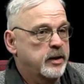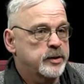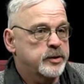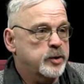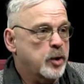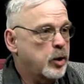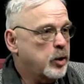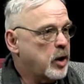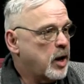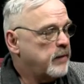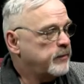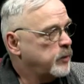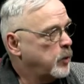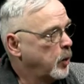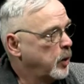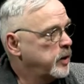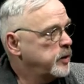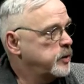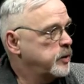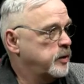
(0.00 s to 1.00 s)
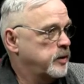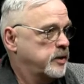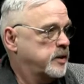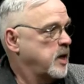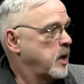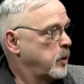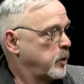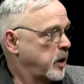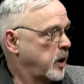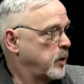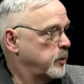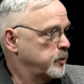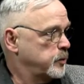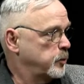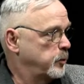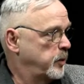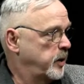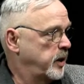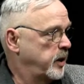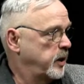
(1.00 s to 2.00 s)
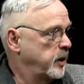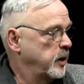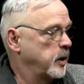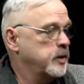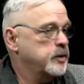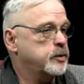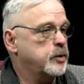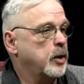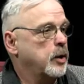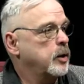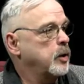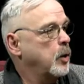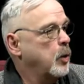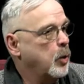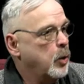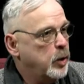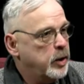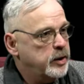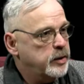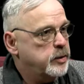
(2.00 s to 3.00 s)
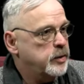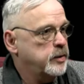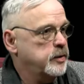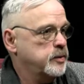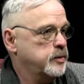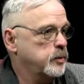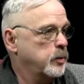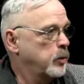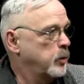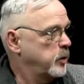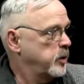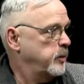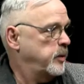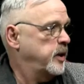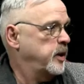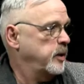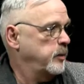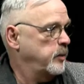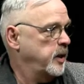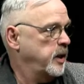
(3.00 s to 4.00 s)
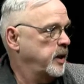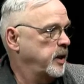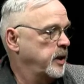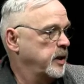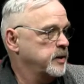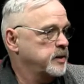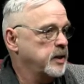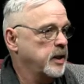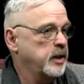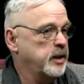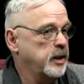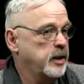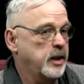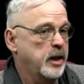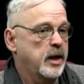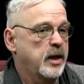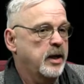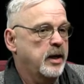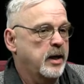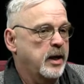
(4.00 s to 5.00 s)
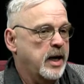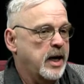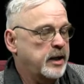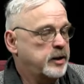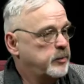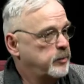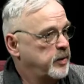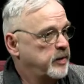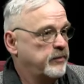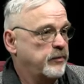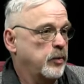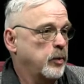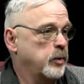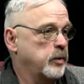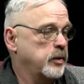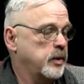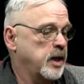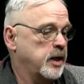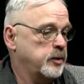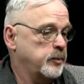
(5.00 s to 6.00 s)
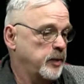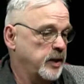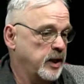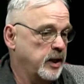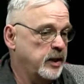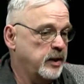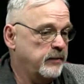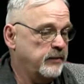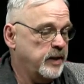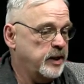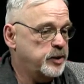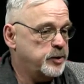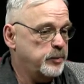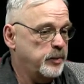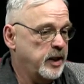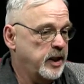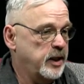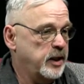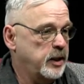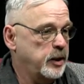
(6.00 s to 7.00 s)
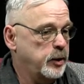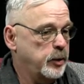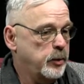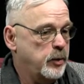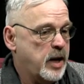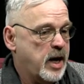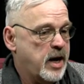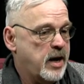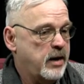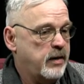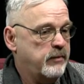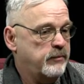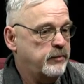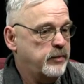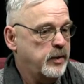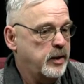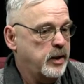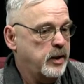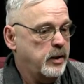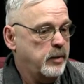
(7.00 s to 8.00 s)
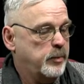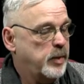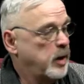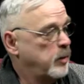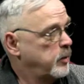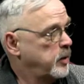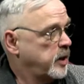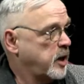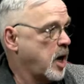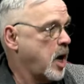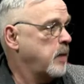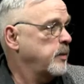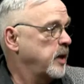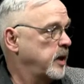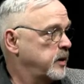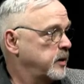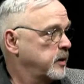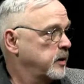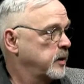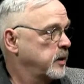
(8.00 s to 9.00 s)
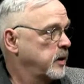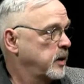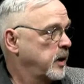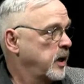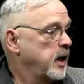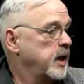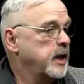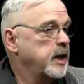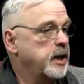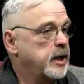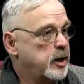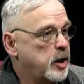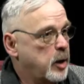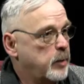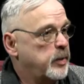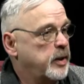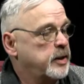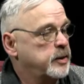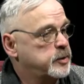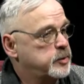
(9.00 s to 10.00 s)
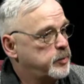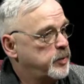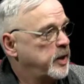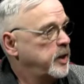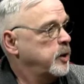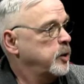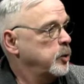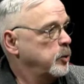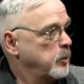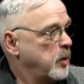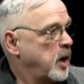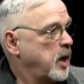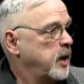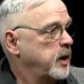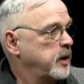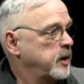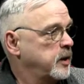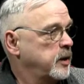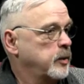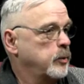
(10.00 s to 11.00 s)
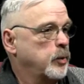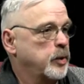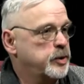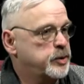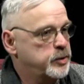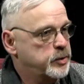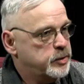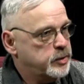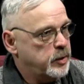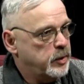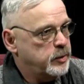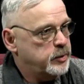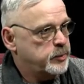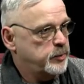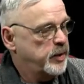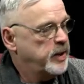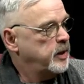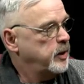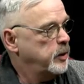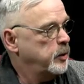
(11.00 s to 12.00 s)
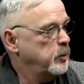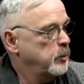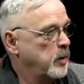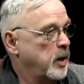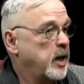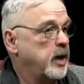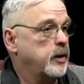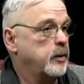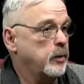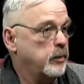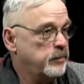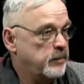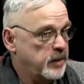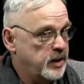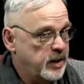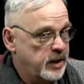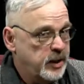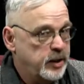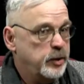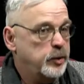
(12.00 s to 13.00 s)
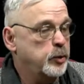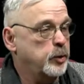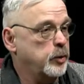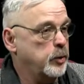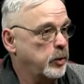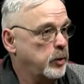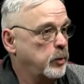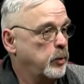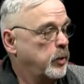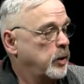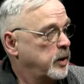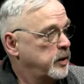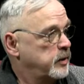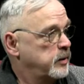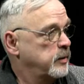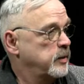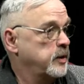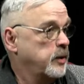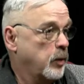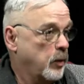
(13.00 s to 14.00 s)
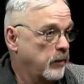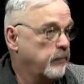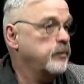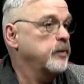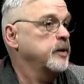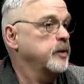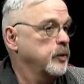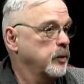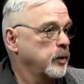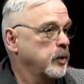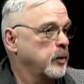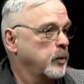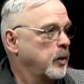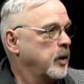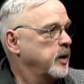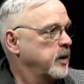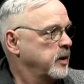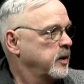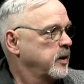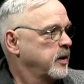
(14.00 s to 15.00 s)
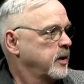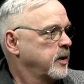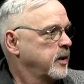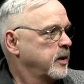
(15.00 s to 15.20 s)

start off going to the town council meeting and start going to the school committee meetings. And then at the beginning of each meeting, you have public comment. Get up and speak your mind. And then once you start speaking your mind, then you're going to want, then hopefully they're going to want to,